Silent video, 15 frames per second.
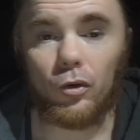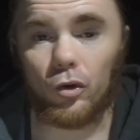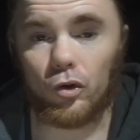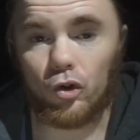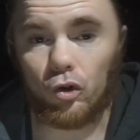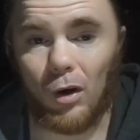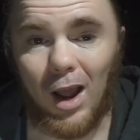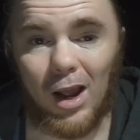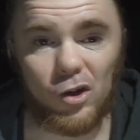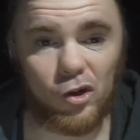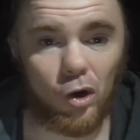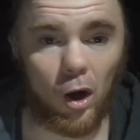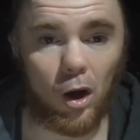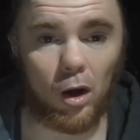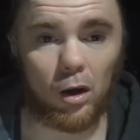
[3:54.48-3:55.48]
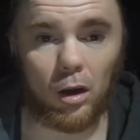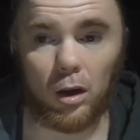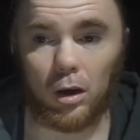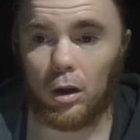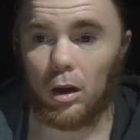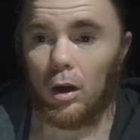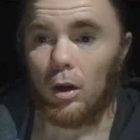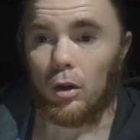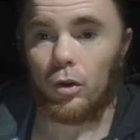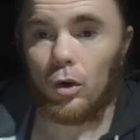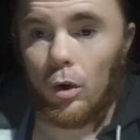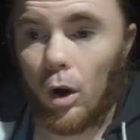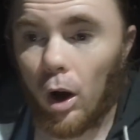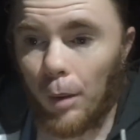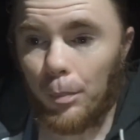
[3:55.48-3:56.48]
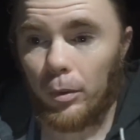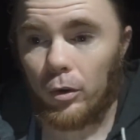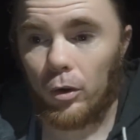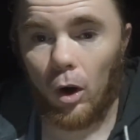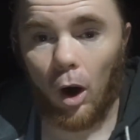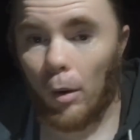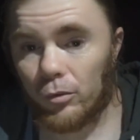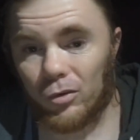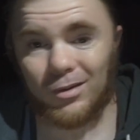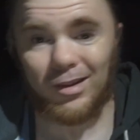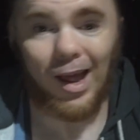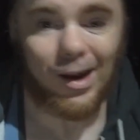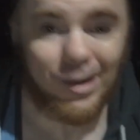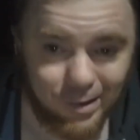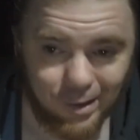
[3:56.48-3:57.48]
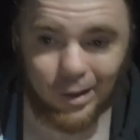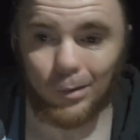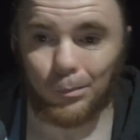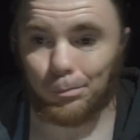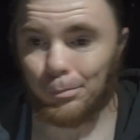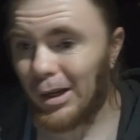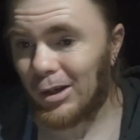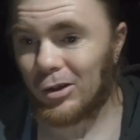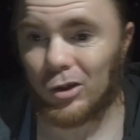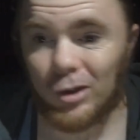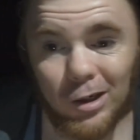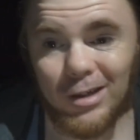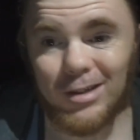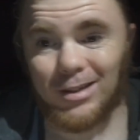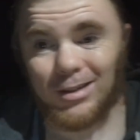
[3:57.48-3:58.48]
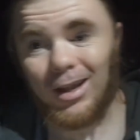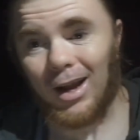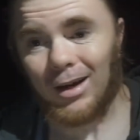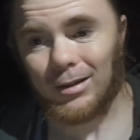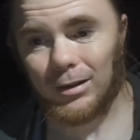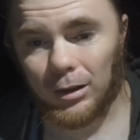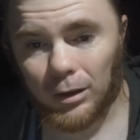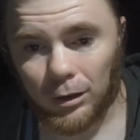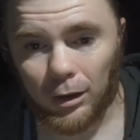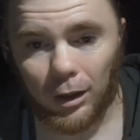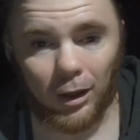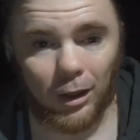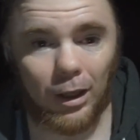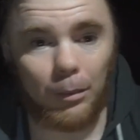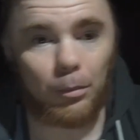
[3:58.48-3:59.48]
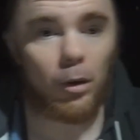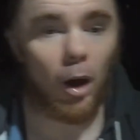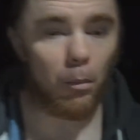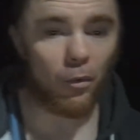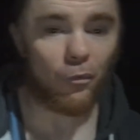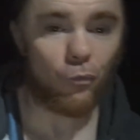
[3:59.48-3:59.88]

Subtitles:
They're trash talking. They're up in your arms. Stockton, bitch, Stockton. And they keep coming